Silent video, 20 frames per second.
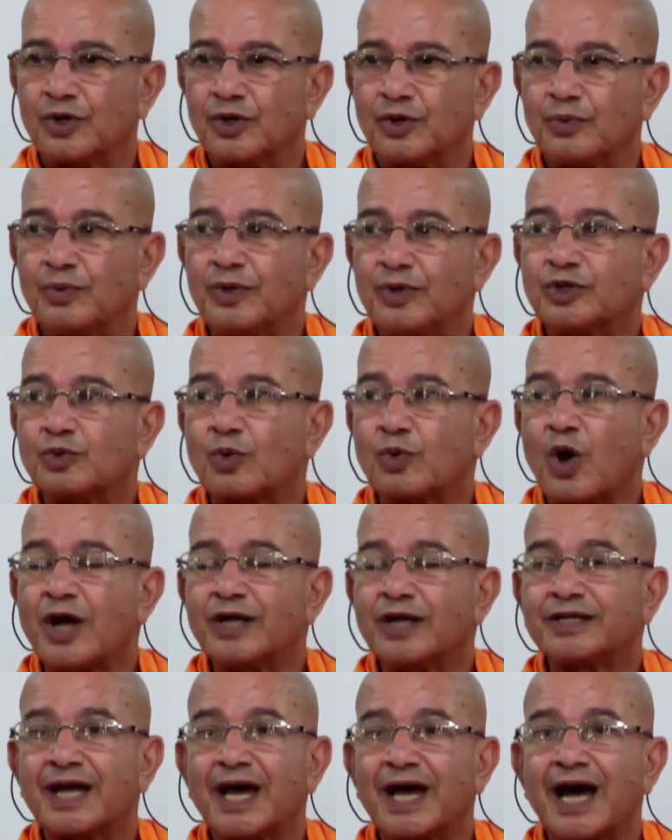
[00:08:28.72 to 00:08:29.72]
With
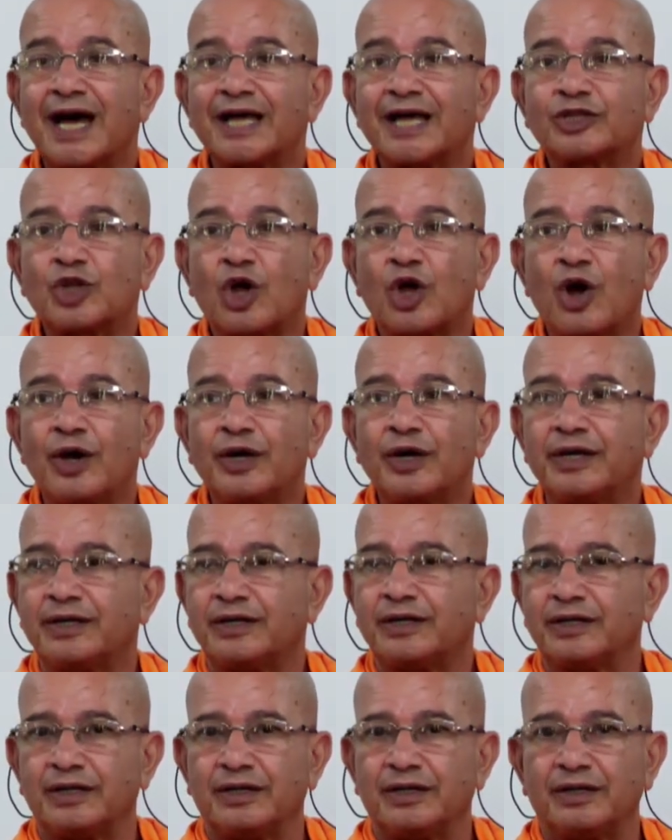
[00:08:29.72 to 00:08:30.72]
what
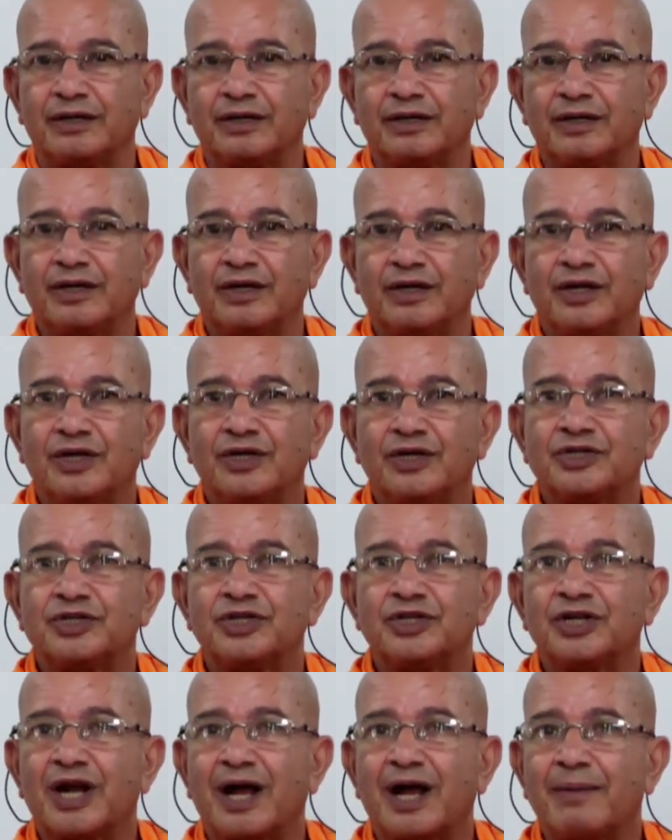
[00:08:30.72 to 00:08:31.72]
authority
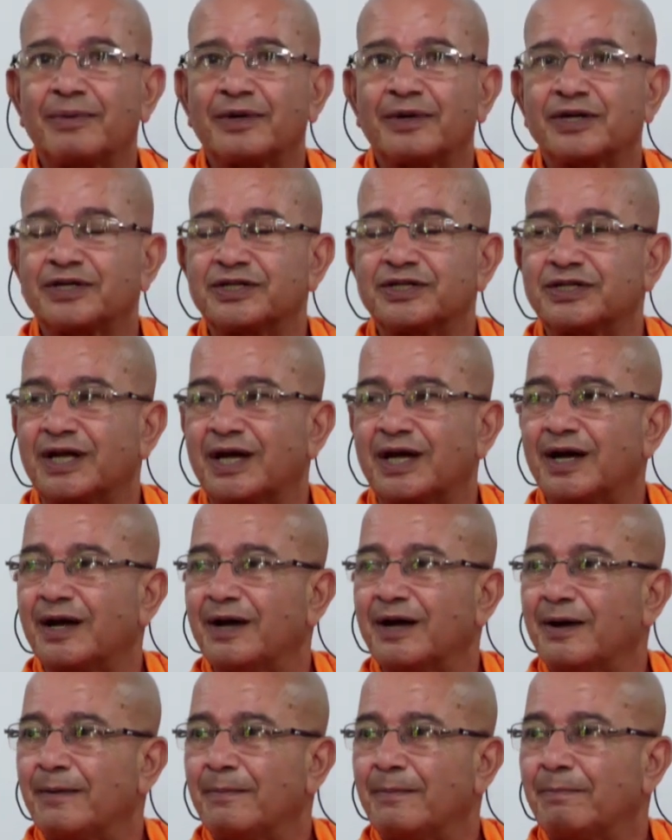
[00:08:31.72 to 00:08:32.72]
Sri Ramakrishna
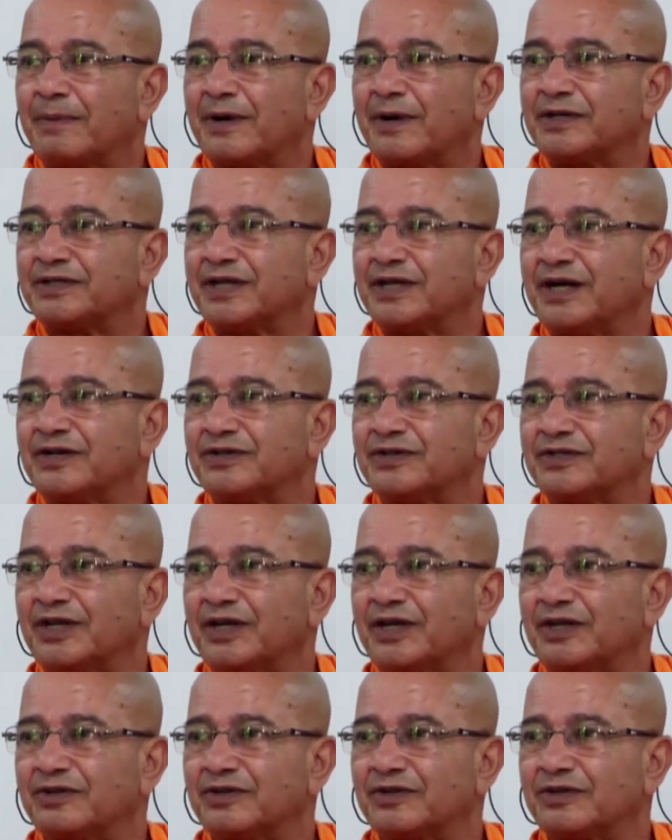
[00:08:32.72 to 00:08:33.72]
presents it
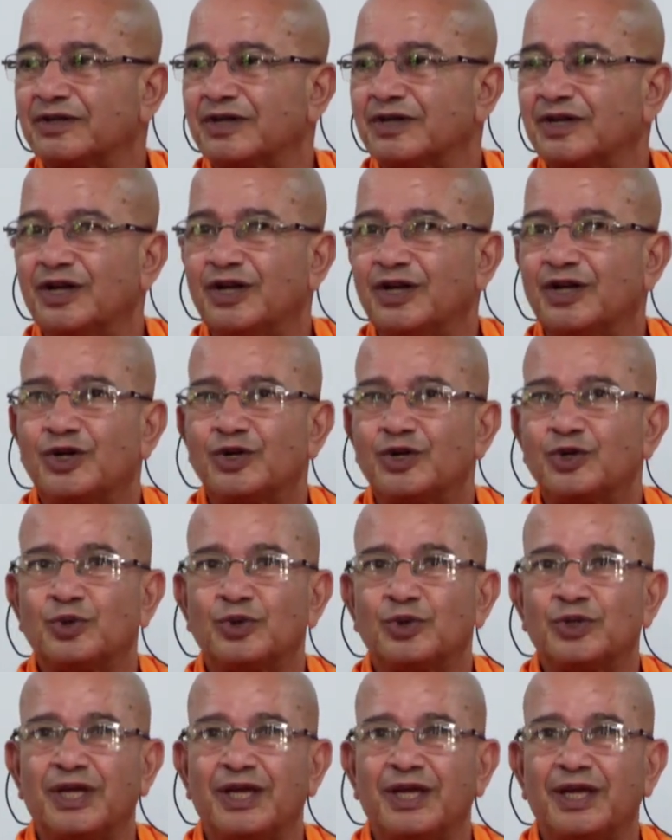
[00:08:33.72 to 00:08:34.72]
to
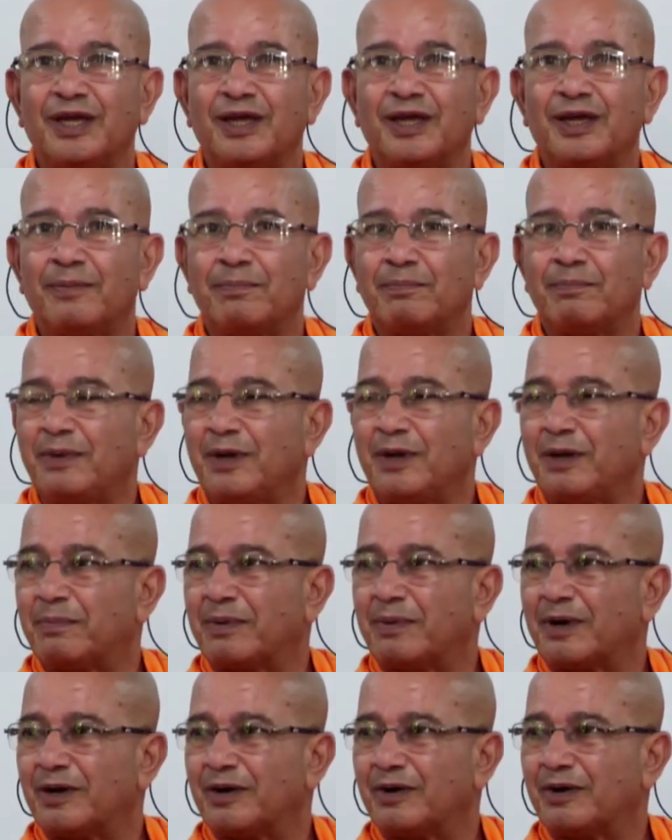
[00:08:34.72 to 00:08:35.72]
the people.
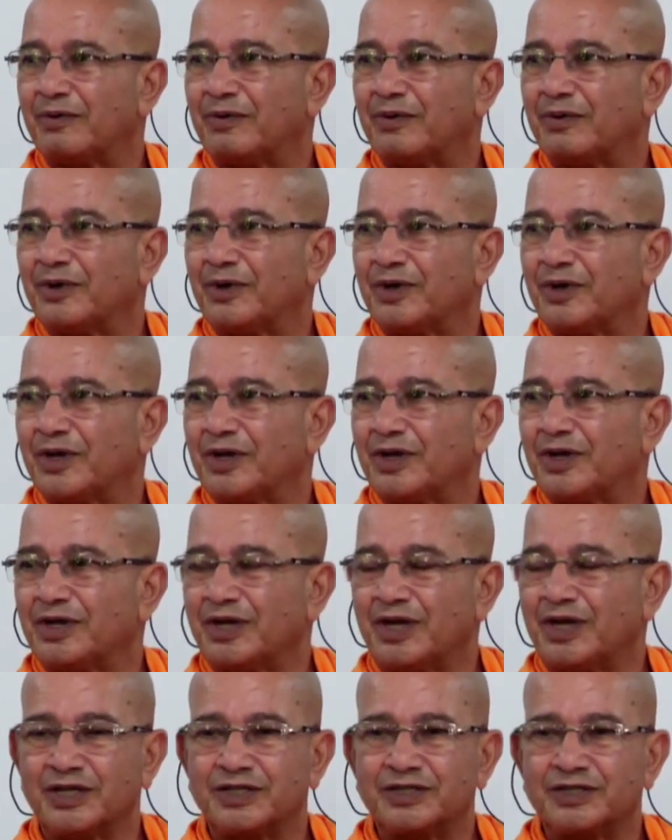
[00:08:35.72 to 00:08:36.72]

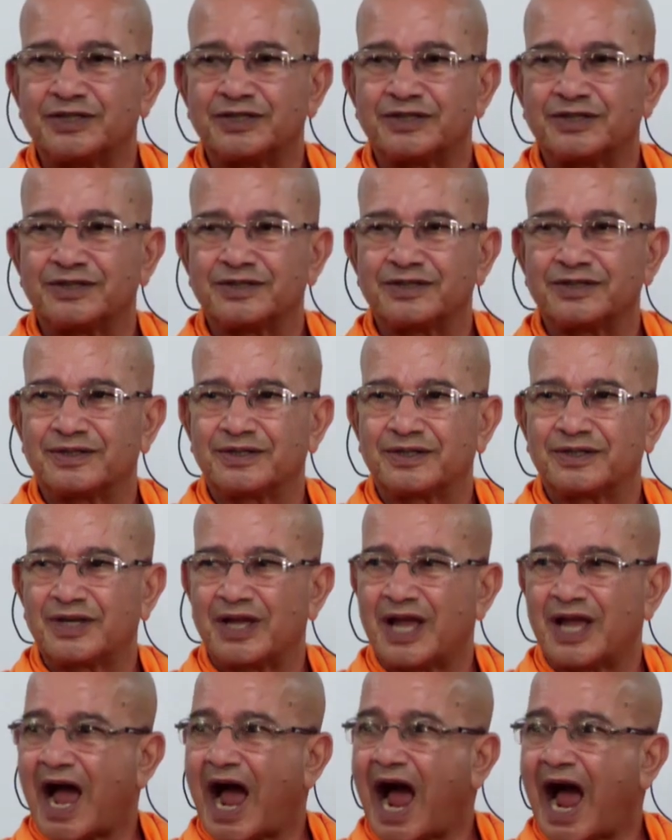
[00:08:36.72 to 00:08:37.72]
Yes,
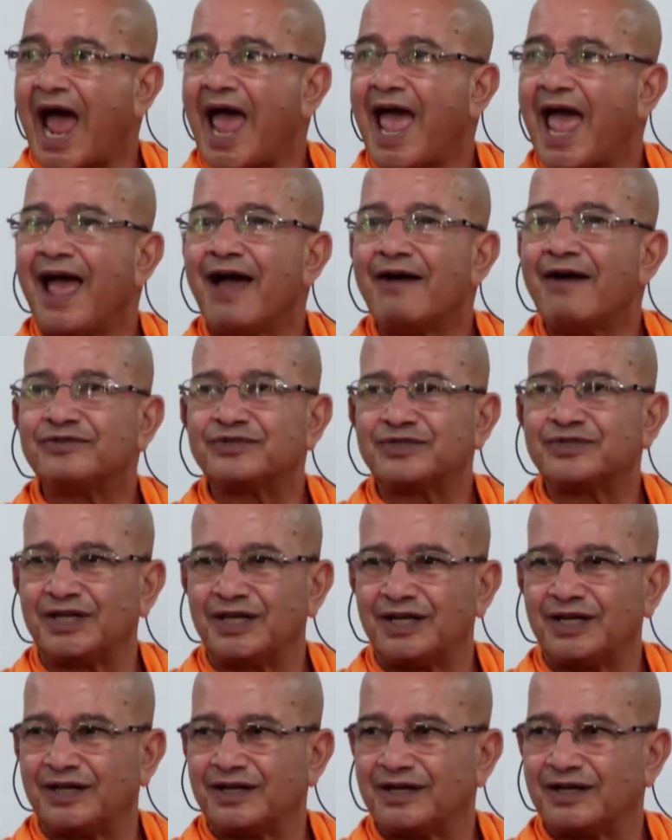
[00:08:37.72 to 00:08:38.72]
I have
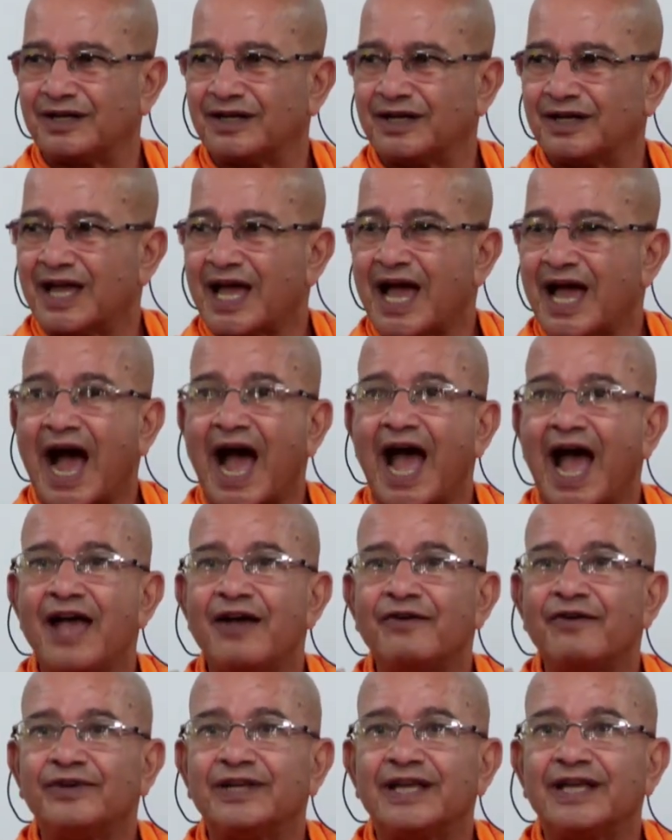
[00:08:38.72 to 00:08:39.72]
seen, I
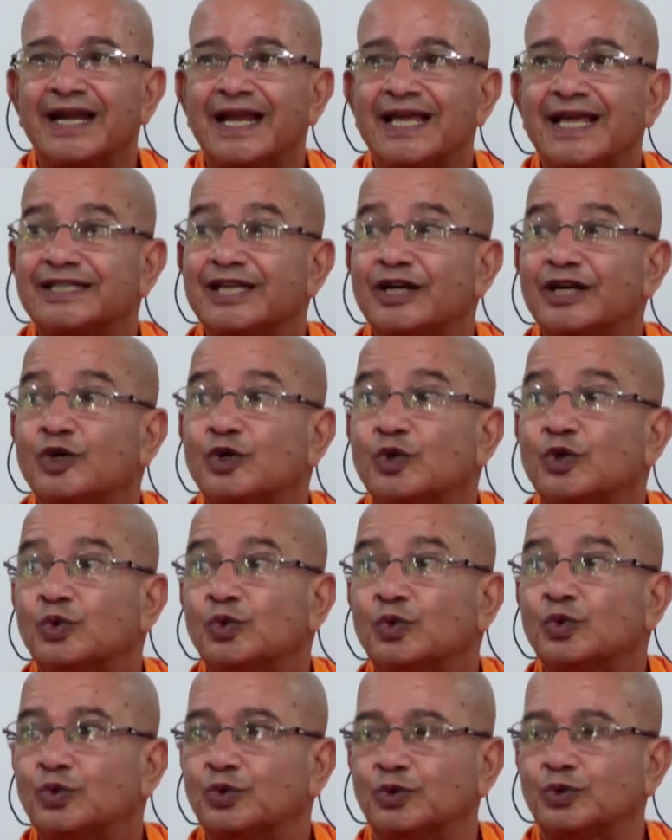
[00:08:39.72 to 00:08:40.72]
have realized the
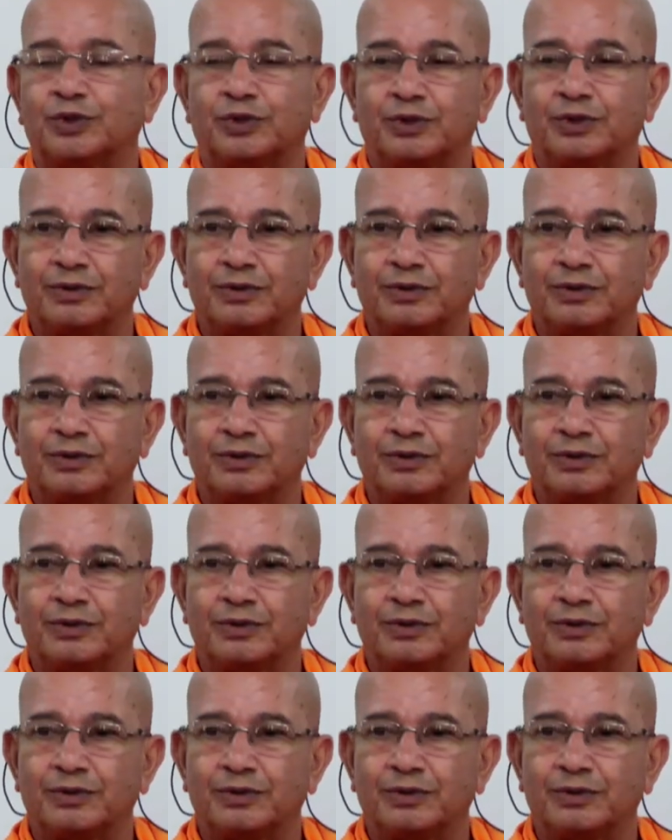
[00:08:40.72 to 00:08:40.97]
truth